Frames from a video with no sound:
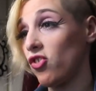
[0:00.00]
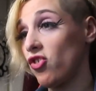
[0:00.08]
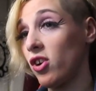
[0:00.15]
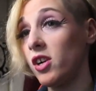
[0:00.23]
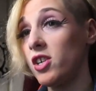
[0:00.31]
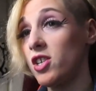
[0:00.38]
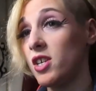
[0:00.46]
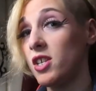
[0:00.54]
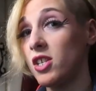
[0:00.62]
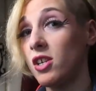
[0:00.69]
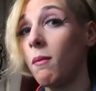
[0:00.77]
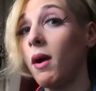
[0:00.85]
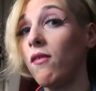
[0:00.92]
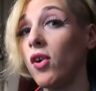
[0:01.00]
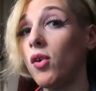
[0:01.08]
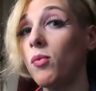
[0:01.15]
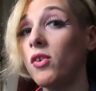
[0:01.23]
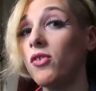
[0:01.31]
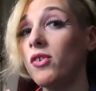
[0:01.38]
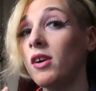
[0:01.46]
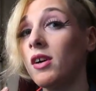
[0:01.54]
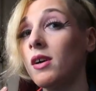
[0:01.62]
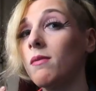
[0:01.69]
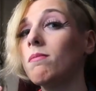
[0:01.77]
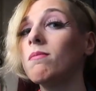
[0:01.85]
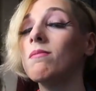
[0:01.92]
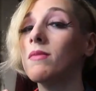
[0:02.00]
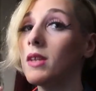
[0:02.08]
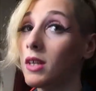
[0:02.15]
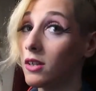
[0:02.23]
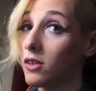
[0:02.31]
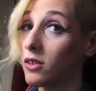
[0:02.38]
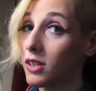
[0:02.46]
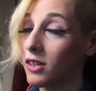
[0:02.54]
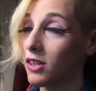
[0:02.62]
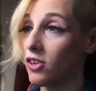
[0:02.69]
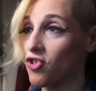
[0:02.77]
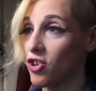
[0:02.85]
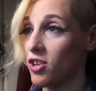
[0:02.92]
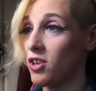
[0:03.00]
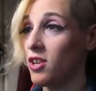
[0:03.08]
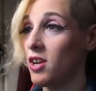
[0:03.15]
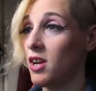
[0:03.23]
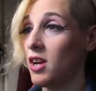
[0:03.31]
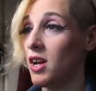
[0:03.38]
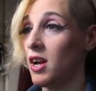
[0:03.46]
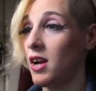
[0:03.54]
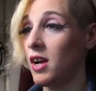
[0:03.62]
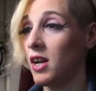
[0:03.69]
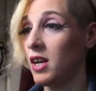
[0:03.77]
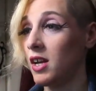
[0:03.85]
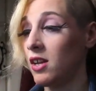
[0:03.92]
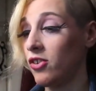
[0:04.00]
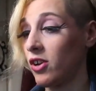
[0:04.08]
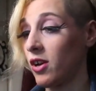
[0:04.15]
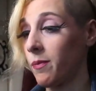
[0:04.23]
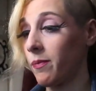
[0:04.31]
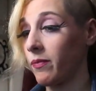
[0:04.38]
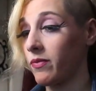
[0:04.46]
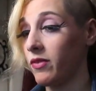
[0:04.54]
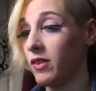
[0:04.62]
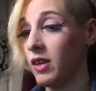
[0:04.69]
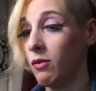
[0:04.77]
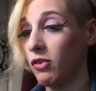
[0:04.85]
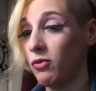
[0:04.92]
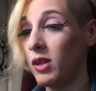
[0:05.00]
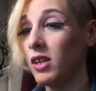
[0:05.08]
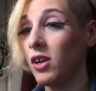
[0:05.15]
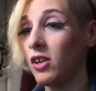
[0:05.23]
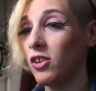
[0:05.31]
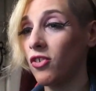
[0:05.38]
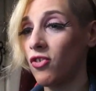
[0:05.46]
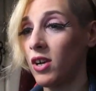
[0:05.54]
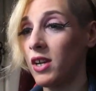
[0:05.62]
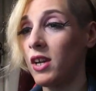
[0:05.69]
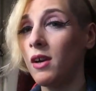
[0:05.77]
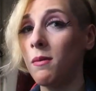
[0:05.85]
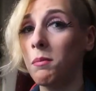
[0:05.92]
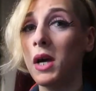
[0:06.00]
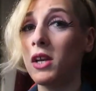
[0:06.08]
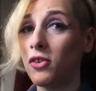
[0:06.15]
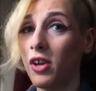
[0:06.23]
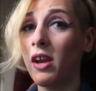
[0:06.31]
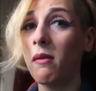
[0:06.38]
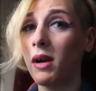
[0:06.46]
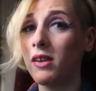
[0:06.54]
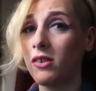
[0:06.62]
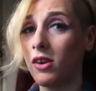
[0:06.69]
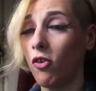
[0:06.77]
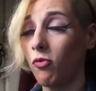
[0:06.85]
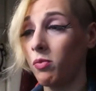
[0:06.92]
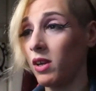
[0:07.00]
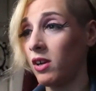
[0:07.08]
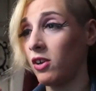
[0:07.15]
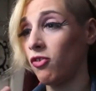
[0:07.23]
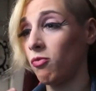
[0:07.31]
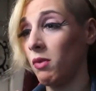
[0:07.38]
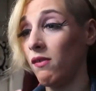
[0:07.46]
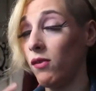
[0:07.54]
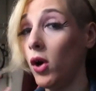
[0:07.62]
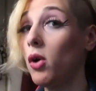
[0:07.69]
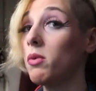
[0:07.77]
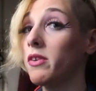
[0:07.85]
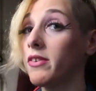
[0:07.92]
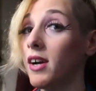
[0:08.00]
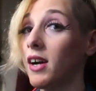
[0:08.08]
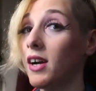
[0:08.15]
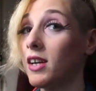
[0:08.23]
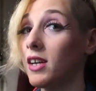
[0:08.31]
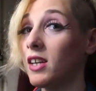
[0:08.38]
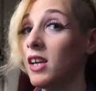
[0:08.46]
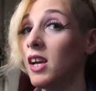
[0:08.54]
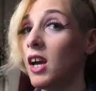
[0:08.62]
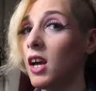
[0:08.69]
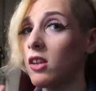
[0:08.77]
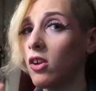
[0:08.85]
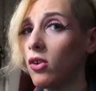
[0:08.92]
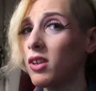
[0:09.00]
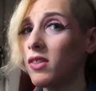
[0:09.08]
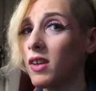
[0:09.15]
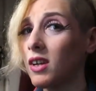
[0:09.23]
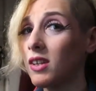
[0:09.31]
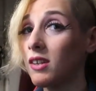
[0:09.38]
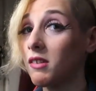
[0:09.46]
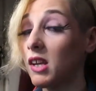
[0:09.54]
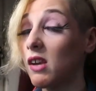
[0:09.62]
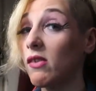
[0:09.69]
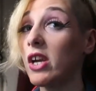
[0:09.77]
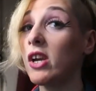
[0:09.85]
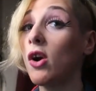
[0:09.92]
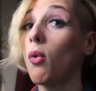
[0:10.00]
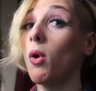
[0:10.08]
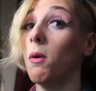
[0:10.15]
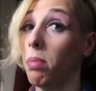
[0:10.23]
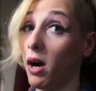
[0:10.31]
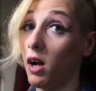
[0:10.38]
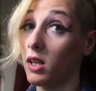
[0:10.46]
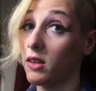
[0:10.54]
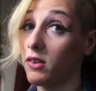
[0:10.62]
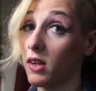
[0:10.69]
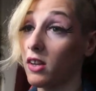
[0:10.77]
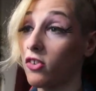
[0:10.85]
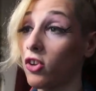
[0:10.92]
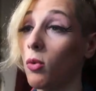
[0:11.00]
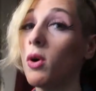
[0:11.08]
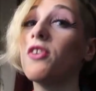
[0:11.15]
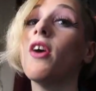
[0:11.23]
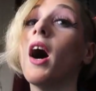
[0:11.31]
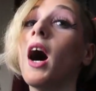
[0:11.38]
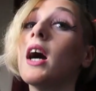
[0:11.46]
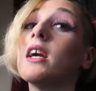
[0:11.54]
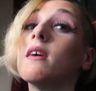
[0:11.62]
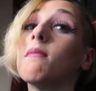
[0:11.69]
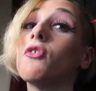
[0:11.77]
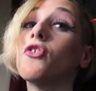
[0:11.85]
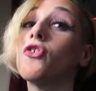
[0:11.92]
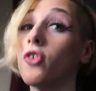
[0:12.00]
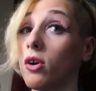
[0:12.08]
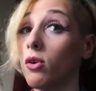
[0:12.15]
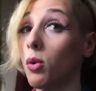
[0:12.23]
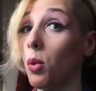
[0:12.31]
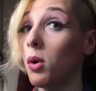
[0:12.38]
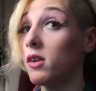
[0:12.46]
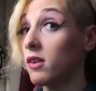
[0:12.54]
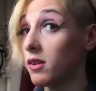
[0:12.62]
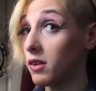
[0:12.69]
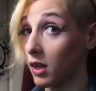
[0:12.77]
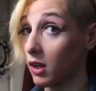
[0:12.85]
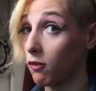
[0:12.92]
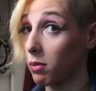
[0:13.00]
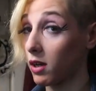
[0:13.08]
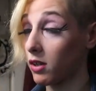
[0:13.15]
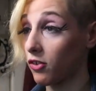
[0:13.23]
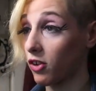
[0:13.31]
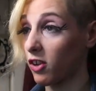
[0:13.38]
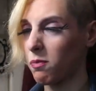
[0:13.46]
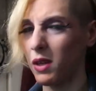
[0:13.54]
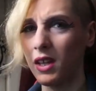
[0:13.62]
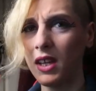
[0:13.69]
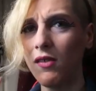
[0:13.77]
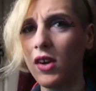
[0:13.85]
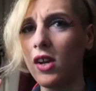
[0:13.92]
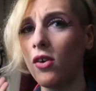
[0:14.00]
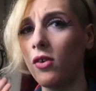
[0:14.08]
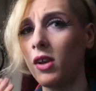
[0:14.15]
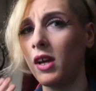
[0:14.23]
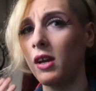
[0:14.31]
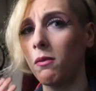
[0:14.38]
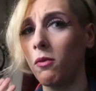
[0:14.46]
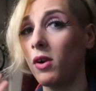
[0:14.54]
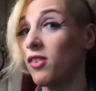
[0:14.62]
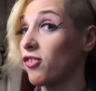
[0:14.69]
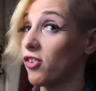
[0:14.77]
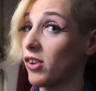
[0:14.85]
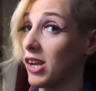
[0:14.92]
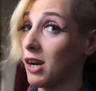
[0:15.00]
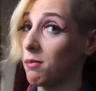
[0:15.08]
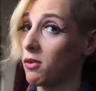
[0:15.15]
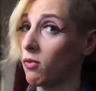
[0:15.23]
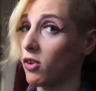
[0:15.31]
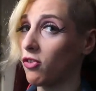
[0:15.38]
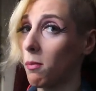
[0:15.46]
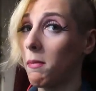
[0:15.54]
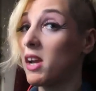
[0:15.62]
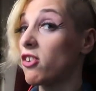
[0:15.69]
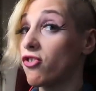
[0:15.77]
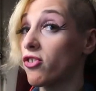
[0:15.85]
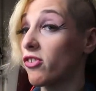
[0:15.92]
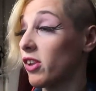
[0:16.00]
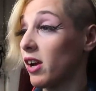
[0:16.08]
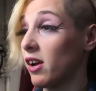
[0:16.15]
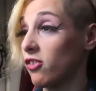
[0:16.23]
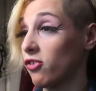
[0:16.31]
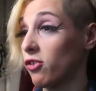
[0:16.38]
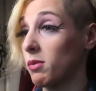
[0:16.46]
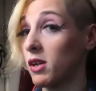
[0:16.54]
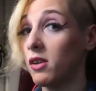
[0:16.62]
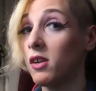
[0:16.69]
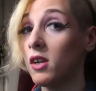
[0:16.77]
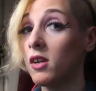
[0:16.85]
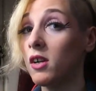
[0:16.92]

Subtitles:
to charge it, so my phone was not in good condition, and it was really hard to try to entertain myself because my phone was dying, and the only thing on the TV were politics, which I am so sick of politics. But even though, like, what just happened was a major disaster, but